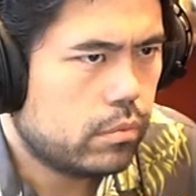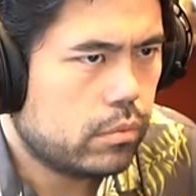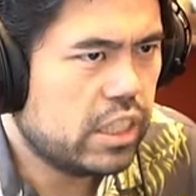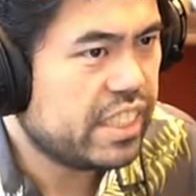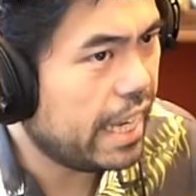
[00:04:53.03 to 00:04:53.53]

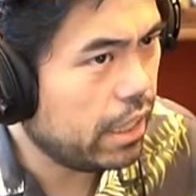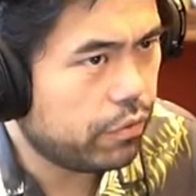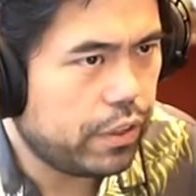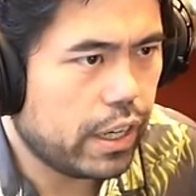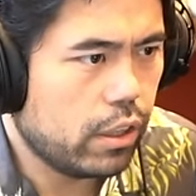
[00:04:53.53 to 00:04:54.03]
He's getting
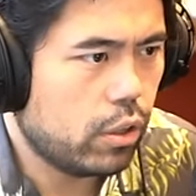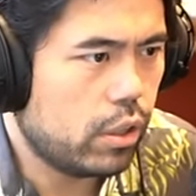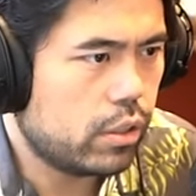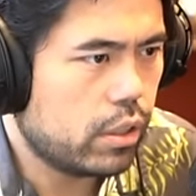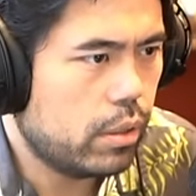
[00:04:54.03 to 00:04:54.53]
very low
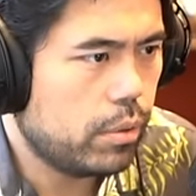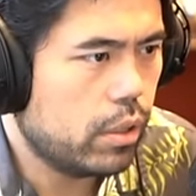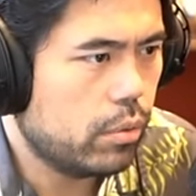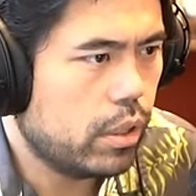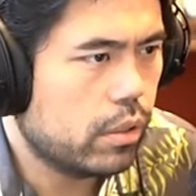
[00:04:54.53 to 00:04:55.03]
on time, by
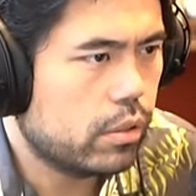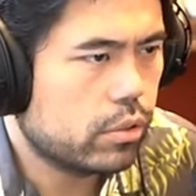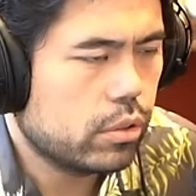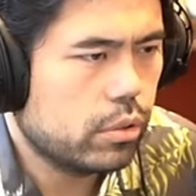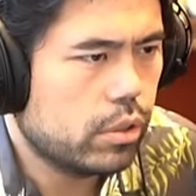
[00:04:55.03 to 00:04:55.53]
the way. Let's
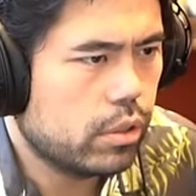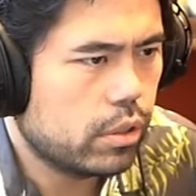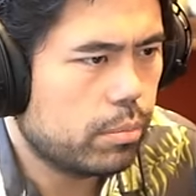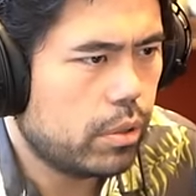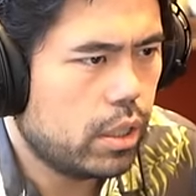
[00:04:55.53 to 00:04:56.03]
go here, hit
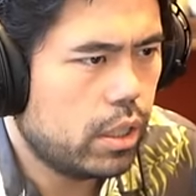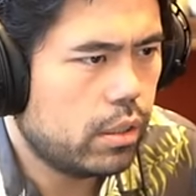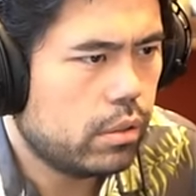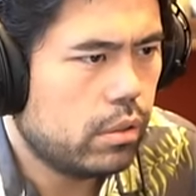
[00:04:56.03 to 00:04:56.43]
the pawn.